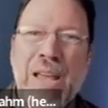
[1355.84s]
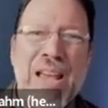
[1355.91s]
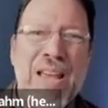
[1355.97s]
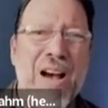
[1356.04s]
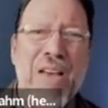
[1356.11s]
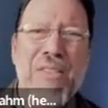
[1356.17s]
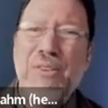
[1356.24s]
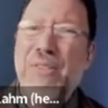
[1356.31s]

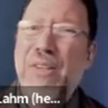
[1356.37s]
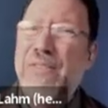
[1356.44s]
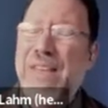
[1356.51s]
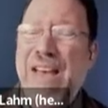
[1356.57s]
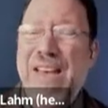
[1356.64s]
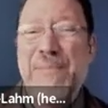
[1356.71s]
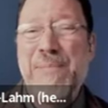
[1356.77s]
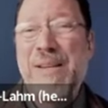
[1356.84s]
Other than
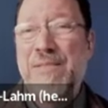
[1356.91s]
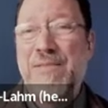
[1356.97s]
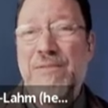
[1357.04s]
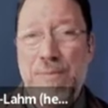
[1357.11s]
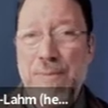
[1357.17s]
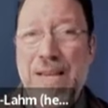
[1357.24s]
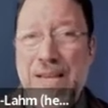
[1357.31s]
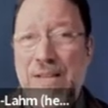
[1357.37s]
that, I mean,
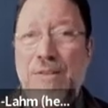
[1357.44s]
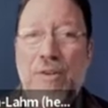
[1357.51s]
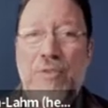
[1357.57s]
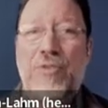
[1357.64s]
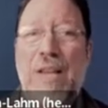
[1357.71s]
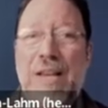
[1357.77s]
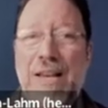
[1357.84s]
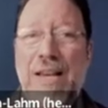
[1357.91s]
to me, it
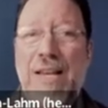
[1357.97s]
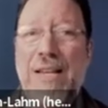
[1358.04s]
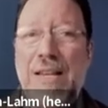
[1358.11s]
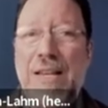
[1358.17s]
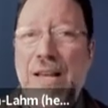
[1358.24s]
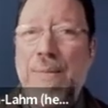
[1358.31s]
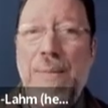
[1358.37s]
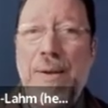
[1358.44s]
looks like any
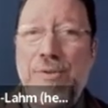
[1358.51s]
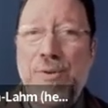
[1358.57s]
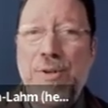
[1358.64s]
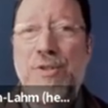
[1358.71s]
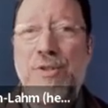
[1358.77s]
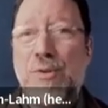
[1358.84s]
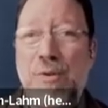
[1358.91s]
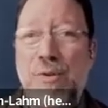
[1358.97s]
elementary
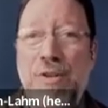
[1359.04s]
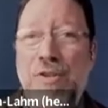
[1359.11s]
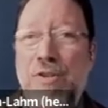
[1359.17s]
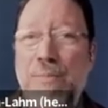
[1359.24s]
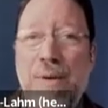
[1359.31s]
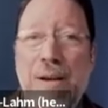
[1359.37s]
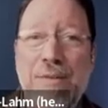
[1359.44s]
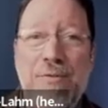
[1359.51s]
school that
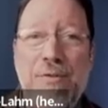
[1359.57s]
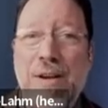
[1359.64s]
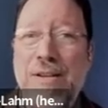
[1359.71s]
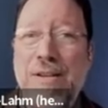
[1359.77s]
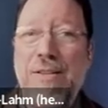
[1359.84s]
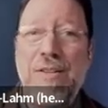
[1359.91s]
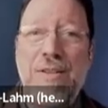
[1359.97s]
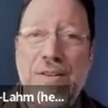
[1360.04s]
you might
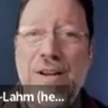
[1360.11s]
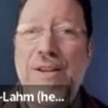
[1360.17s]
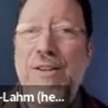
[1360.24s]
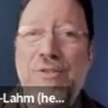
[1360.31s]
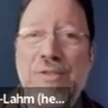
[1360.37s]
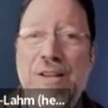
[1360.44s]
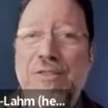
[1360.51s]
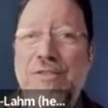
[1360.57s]
find in the
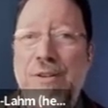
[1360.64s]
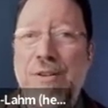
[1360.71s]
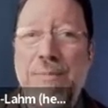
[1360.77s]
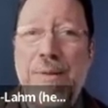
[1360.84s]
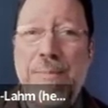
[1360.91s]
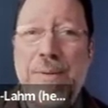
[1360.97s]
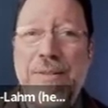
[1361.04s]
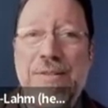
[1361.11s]
United States in
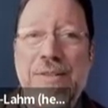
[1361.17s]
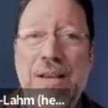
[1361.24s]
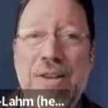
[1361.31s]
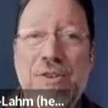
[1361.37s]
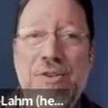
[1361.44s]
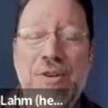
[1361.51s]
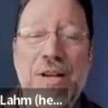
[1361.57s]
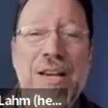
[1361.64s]
the
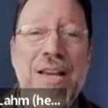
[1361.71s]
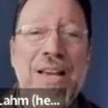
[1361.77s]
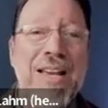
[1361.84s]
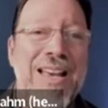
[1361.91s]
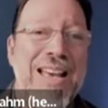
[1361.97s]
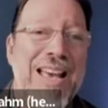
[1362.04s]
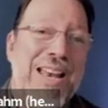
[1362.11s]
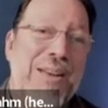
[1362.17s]
mid-century.
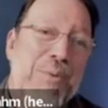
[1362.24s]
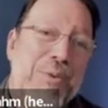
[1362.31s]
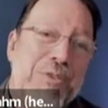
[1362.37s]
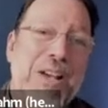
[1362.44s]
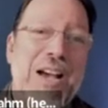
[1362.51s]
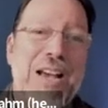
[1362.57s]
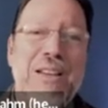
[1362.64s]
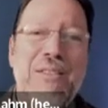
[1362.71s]
And it was
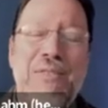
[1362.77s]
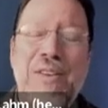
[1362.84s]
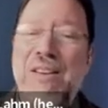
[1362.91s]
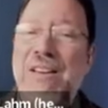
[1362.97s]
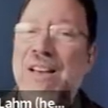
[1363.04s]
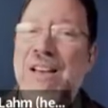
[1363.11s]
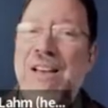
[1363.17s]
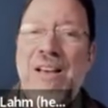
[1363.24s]
kind of
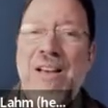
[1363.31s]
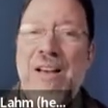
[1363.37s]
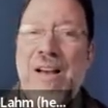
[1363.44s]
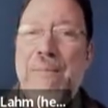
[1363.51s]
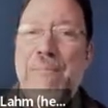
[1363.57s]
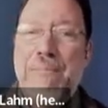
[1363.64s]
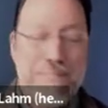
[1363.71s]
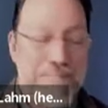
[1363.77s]

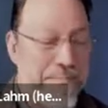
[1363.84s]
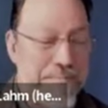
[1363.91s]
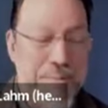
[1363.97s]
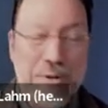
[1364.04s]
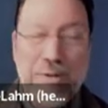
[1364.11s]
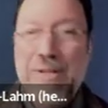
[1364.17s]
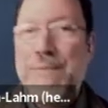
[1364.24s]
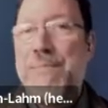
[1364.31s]
a
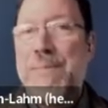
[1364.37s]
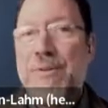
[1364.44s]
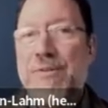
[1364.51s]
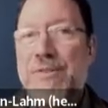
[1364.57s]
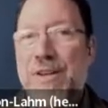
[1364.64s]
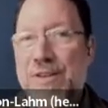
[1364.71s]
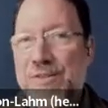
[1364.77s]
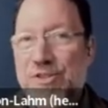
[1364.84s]
building
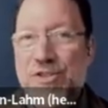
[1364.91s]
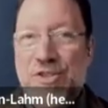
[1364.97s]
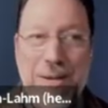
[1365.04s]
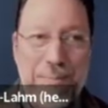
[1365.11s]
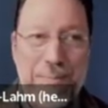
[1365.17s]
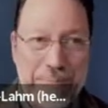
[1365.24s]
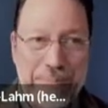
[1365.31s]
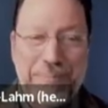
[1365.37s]
built on the
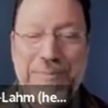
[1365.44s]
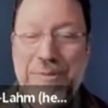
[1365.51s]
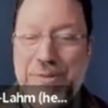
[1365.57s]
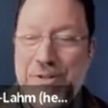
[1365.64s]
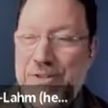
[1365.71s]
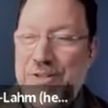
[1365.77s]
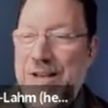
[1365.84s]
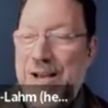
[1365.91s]
cheap, which
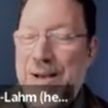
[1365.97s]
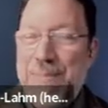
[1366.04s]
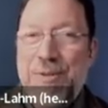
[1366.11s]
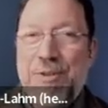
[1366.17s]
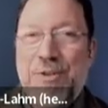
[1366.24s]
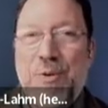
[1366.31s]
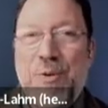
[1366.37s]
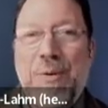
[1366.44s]
is a common
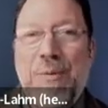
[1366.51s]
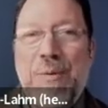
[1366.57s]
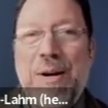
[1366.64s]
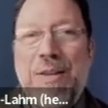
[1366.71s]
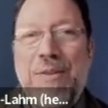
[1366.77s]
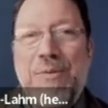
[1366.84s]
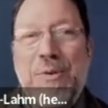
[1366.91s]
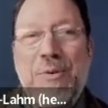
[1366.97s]
story
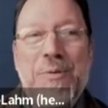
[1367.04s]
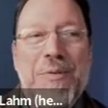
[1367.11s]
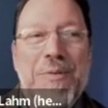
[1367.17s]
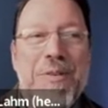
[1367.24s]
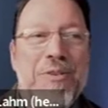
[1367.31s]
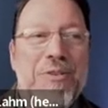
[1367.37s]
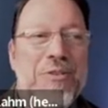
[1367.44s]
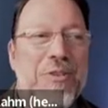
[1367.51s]
running through
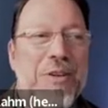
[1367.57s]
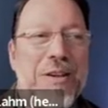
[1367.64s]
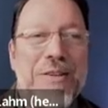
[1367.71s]
this